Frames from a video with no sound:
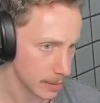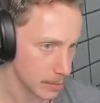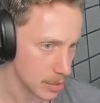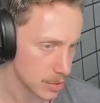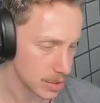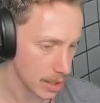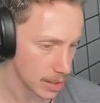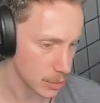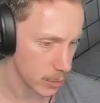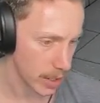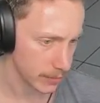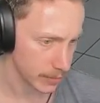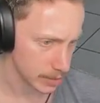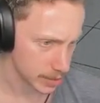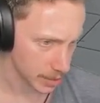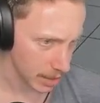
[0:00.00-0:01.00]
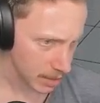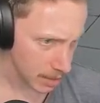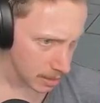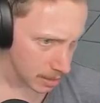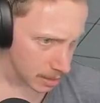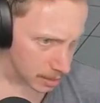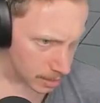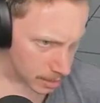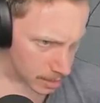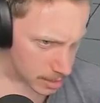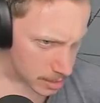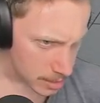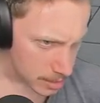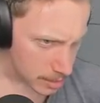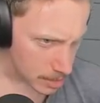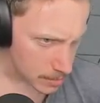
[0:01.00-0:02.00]
mustache we're having today.
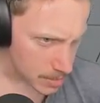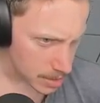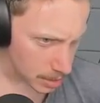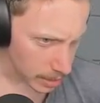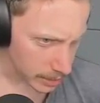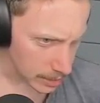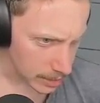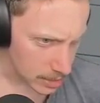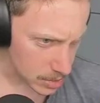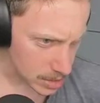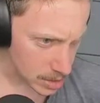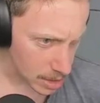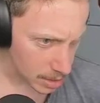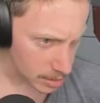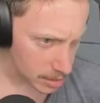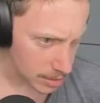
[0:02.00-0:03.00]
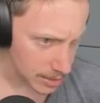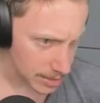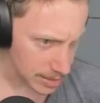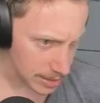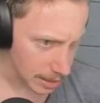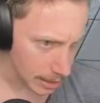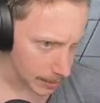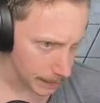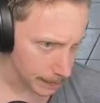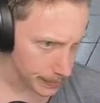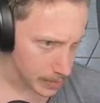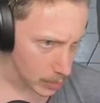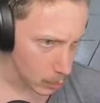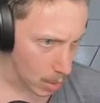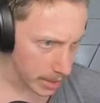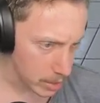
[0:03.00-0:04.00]
Seems like he has tucked his um,
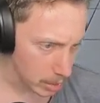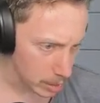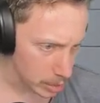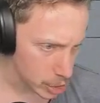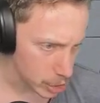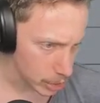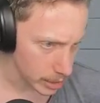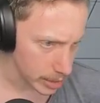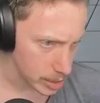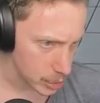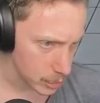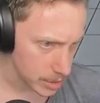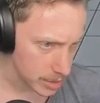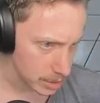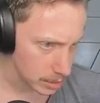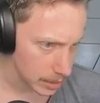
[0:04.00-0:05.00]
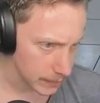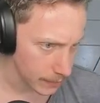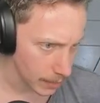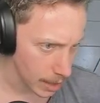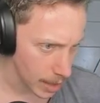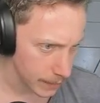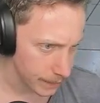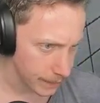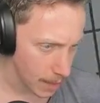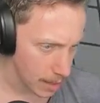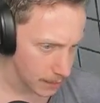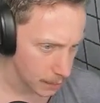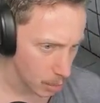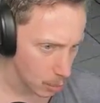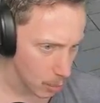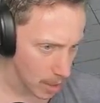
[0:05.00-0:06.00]
white-collar shirt into his Levi
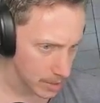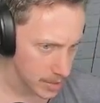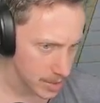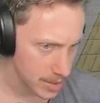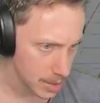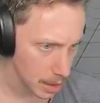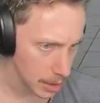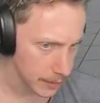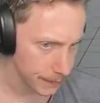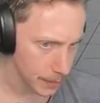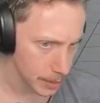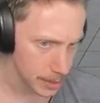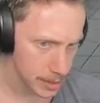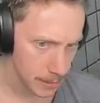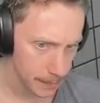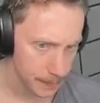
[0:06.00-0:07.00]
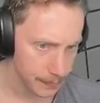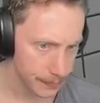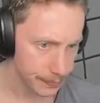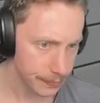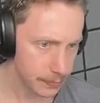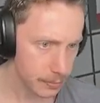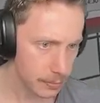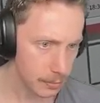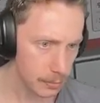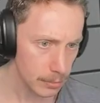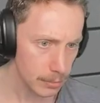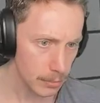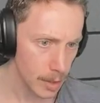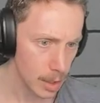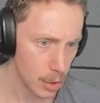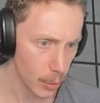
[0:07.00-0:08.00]
501 skinny fit.
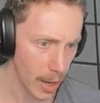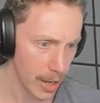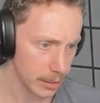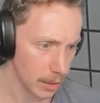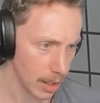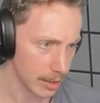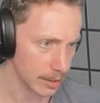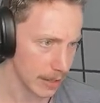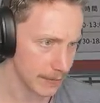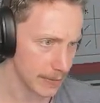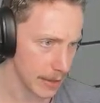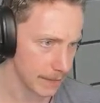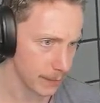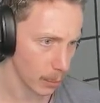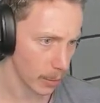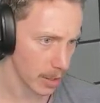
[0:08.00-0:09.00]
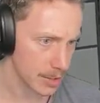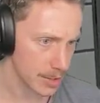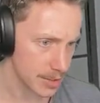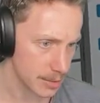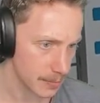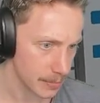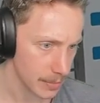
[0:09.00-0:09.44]
Great, I love that for us.